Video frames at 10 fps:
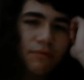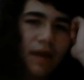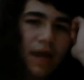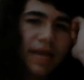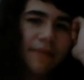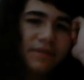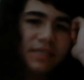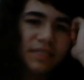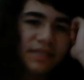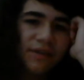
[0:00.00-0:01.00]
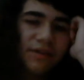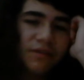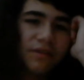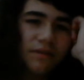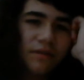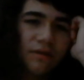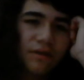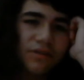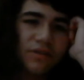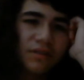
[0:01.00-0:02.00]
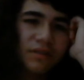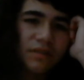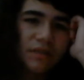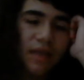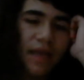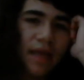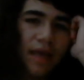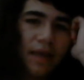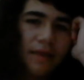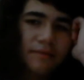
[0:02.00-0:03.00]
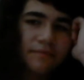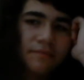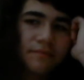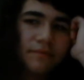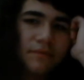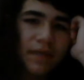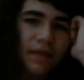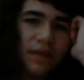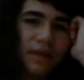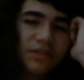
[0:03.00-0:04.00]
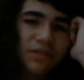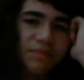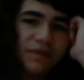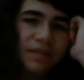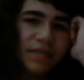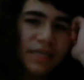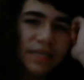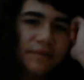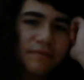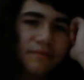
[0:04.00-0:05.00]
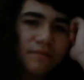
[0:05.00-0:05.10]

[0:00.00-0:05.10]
well, I can't basically tell you though. It's just that it's just basically